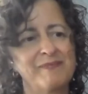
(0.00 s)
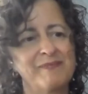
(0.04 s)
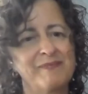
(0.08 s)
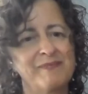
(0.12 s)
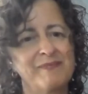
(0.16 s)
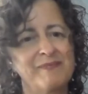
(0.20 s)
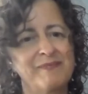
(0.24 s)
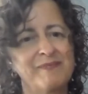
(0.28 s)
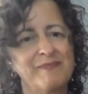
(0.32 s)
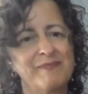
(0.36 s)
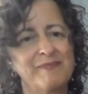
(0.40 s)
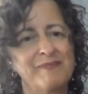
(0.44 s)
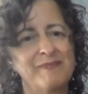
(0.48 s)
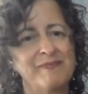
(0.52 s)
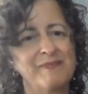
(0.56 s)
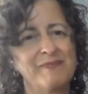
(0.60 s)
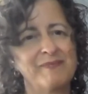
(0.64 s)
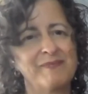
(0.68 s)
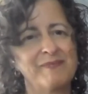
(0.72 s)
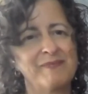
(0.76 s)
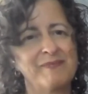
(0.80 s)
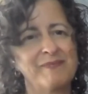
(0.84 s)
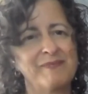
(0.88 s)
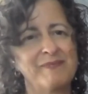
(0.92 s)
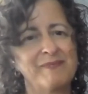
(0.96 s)

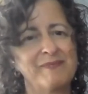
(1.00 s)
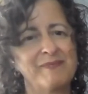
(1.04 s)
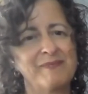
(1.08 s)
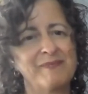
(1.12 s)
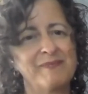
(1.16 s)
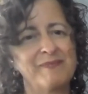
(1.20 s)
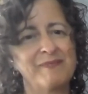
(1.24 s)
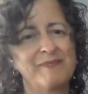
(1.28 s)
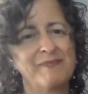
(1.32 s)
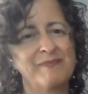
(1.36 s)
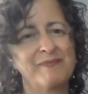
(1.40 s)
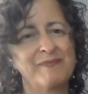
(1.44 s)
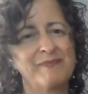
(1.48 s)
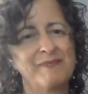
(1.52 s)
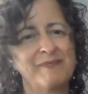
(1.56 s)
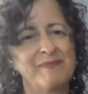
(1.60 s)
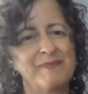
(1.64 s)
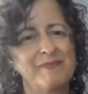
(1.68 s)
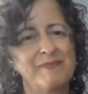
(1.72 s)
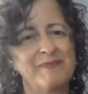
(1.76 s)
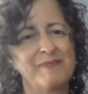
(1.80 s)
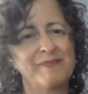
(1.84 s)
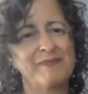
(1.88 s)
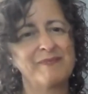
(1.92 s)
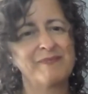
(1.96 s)

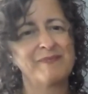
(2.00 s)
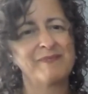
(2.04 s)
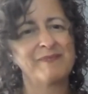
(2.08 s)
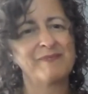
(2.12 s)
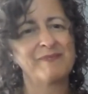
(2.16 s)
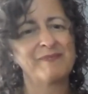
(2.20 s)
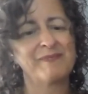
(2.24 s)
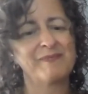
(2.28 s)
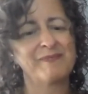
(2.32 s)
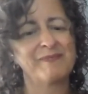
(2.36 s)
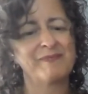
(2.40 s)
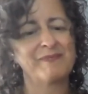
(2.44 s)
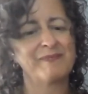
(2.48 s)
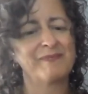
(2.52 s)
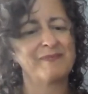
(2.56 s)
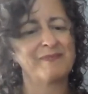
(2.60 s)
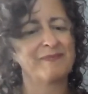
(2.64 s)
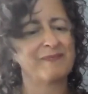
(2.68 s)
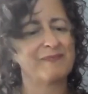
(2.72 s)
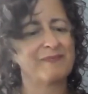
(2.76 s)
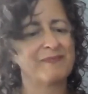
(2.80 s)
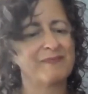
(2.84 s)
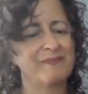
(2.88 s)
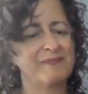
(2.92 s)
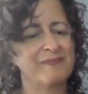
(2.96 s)

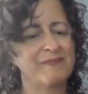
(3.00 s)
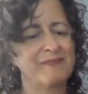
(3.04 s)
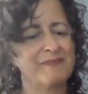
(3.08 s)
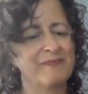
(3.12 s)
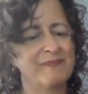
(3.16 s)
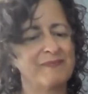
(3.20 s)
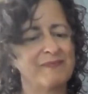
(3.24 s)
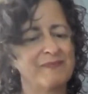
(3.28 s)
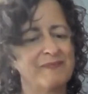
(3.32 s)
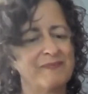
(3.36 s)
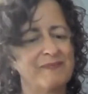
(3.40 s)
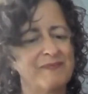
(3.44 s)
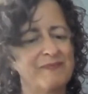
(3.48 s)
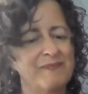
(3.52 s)
(silent)